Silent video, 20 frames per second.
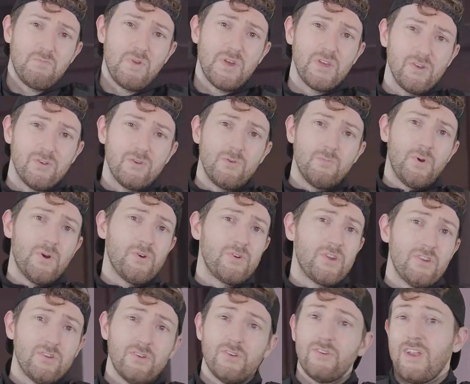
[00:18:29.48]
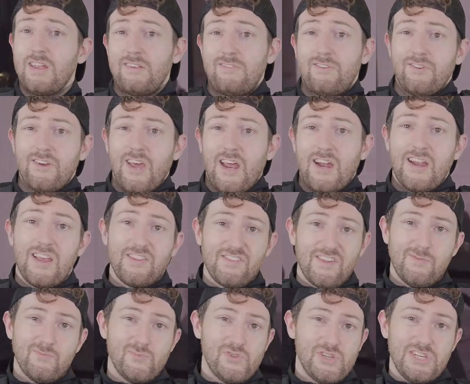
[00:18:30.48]
bigger and bulkier, and you're not an
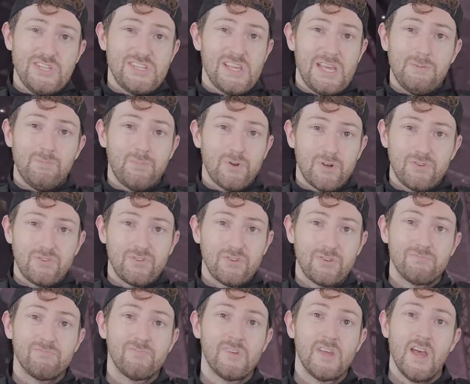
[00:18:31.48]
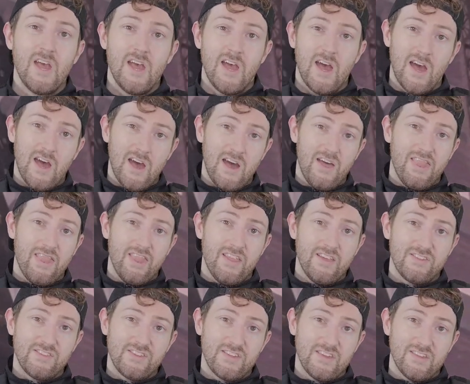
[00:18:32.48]
SMG type person,
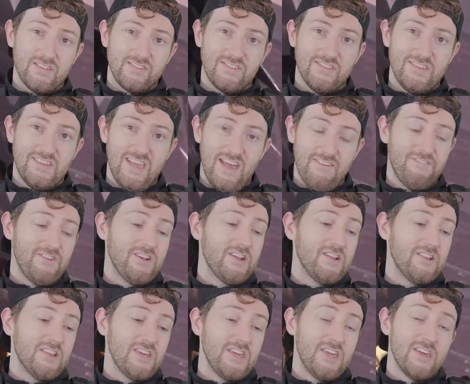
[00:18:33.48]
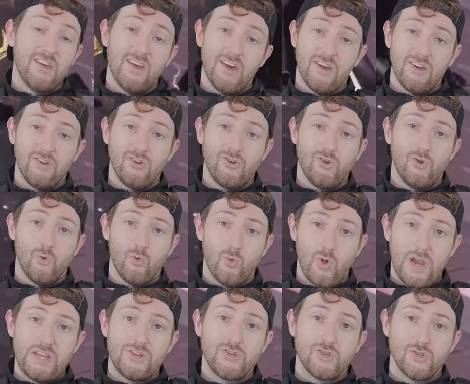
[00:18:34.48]
this is definitely a
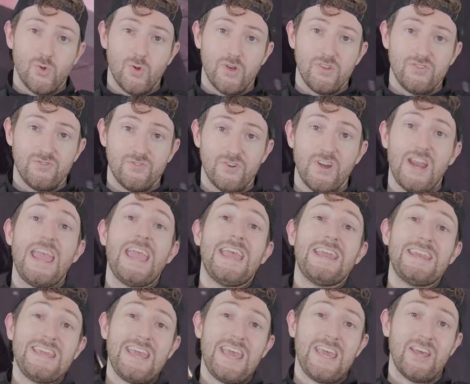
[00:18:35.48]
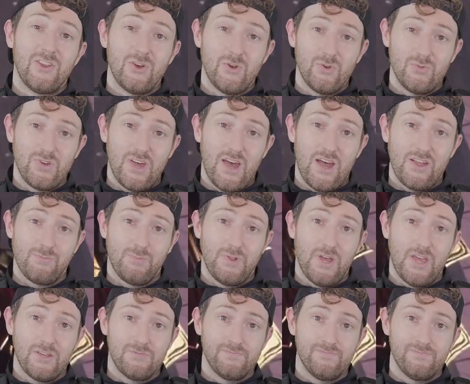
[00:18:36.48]
great choice for any Halo cosplay.